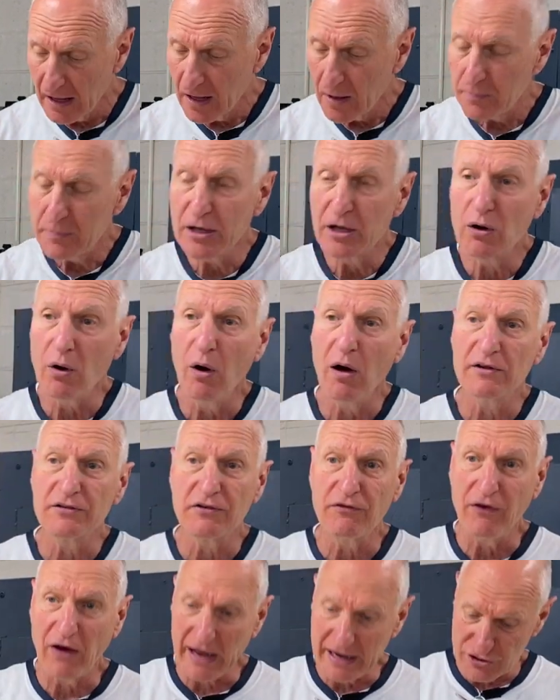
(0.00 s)
Because
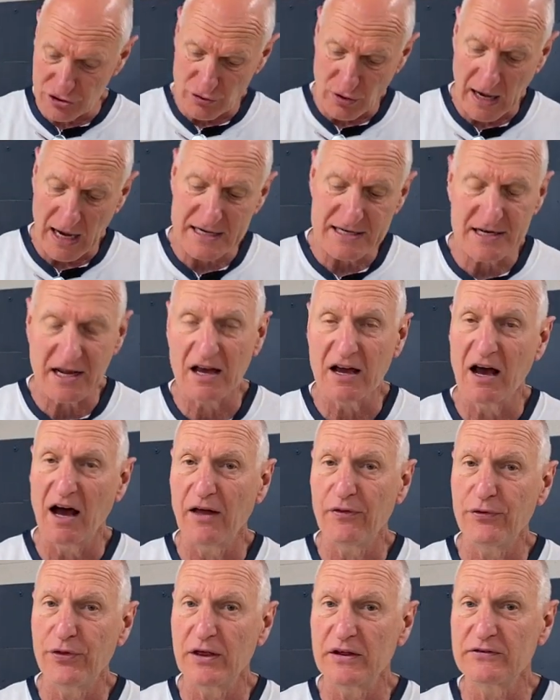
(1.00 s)
if I try to
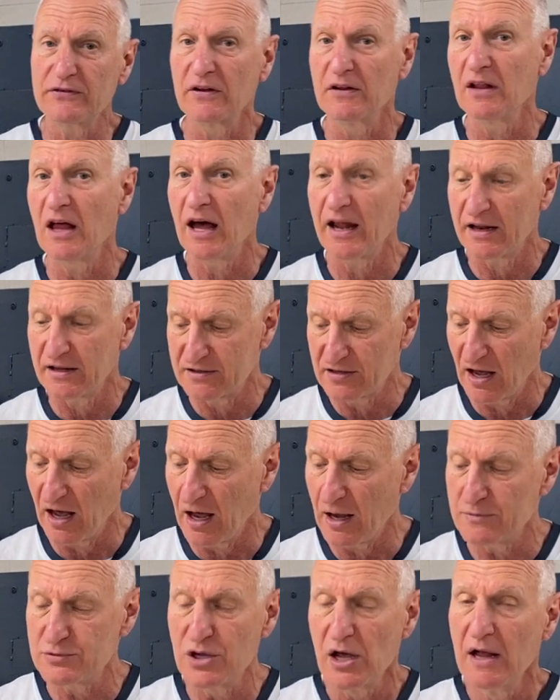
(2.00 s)
cut this, a lot of
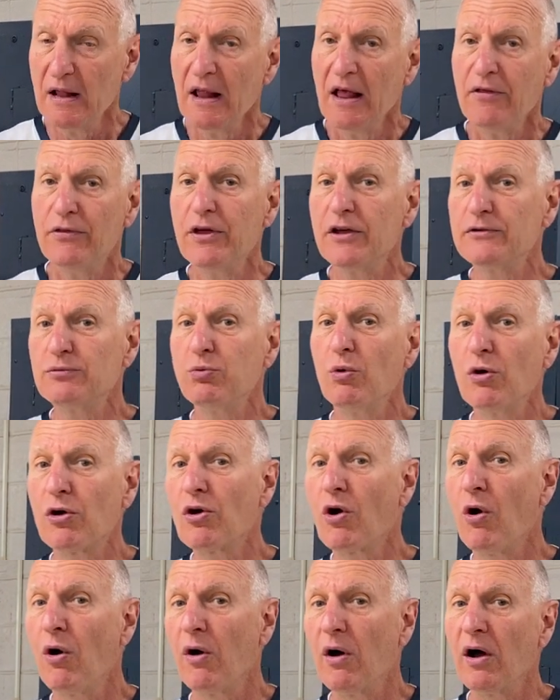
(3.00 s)
times this will
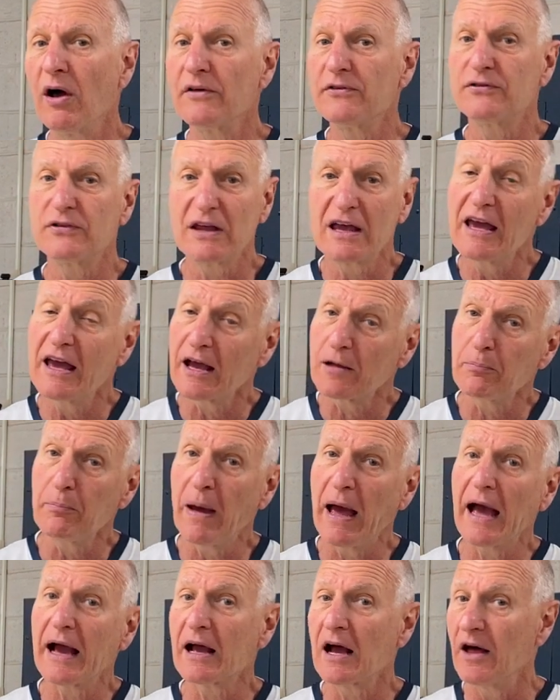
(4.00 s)
cause
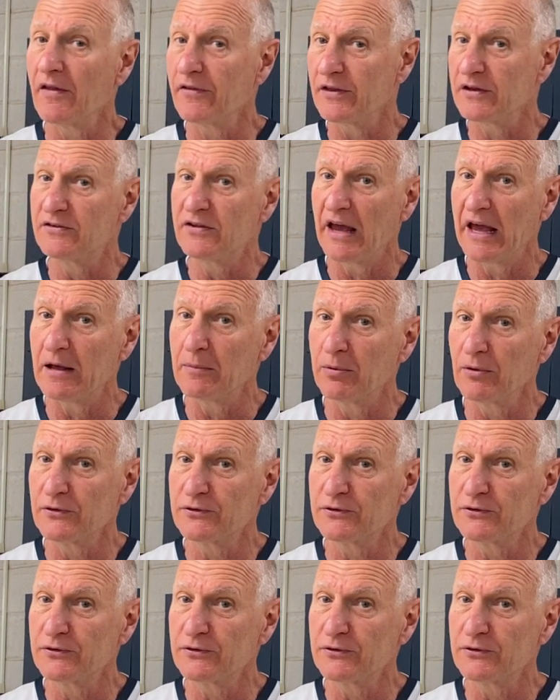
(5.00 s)
kickback on the table